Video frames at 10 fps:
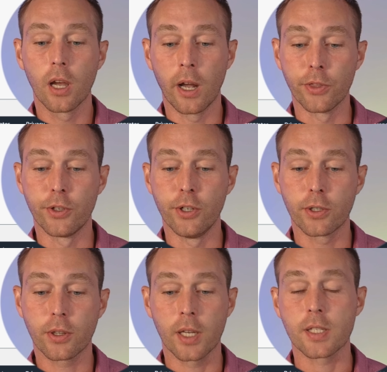
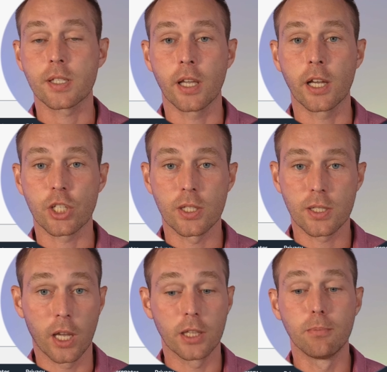under test actions
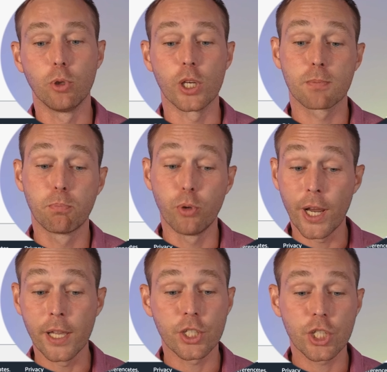AWS
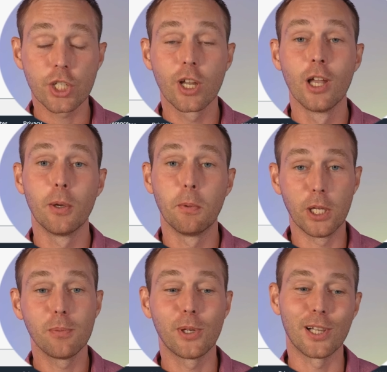branch,
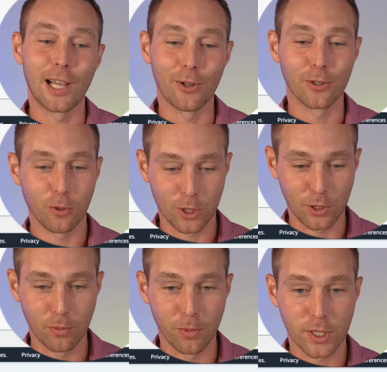will be allowed to
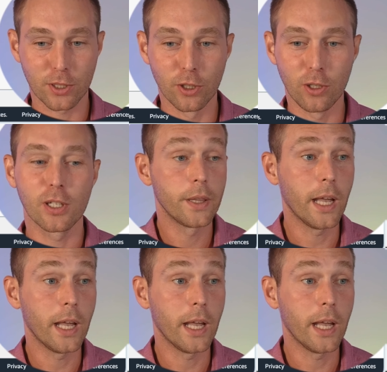assume this role.